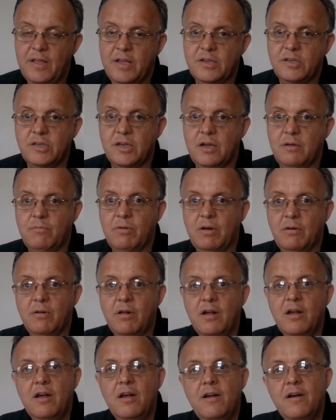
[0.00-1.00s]
they say,
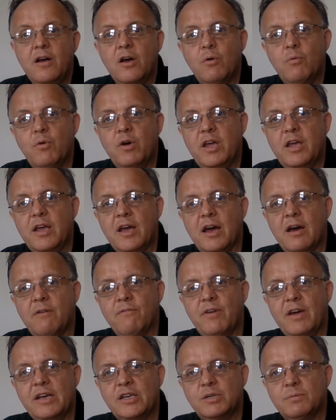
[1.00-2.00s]
well, could we
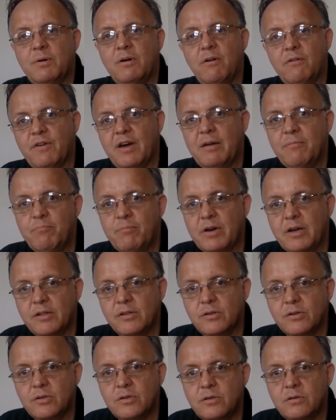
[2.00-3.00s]
have X amount of
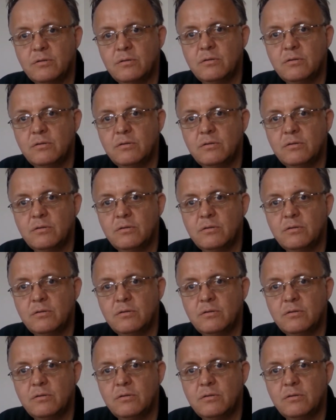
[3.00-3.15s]
armbands?